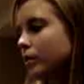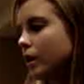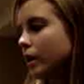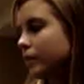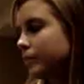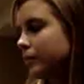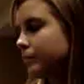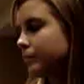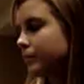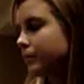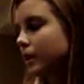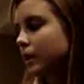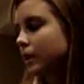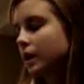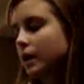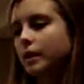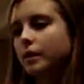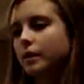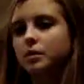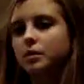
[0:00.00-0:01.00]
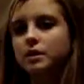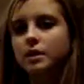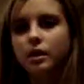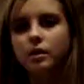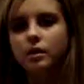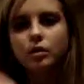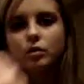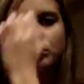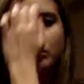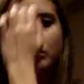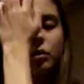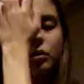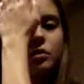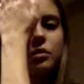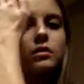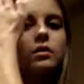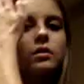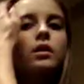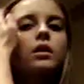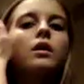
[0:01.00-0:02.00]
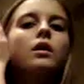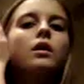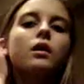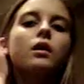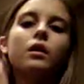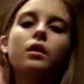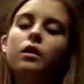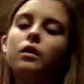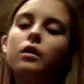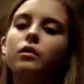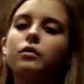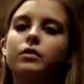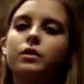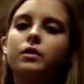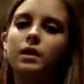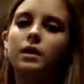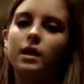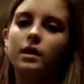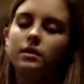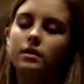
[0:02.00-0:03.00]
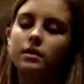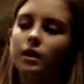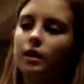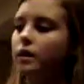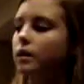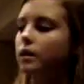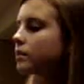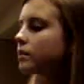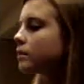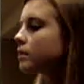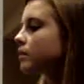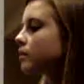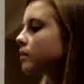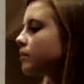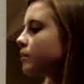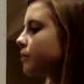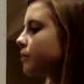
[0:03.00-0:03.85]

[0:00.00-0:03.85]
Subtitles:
run, I would take their pulse for 10 seconds,